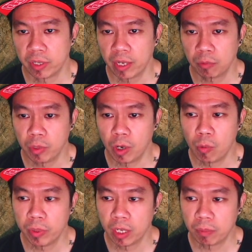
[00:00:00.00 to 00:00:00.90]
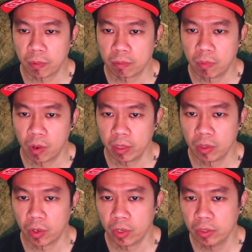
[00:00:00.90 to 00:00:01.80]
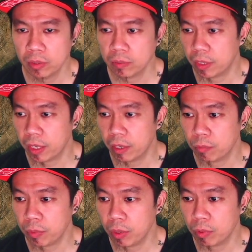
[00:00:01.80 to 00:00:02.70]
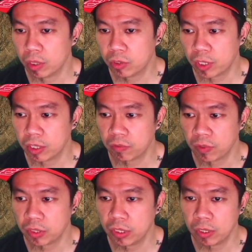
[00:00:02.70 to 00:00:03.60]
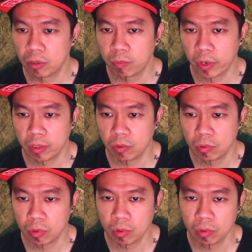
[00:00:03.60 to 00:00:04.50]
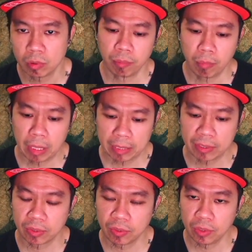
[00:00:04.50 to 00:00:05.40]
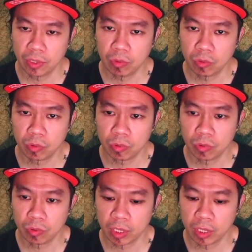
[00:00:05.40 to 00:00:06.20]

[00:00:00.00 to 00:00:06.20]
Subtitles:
that, we open up our Polygon, and then we will transfer 0.2 Mist into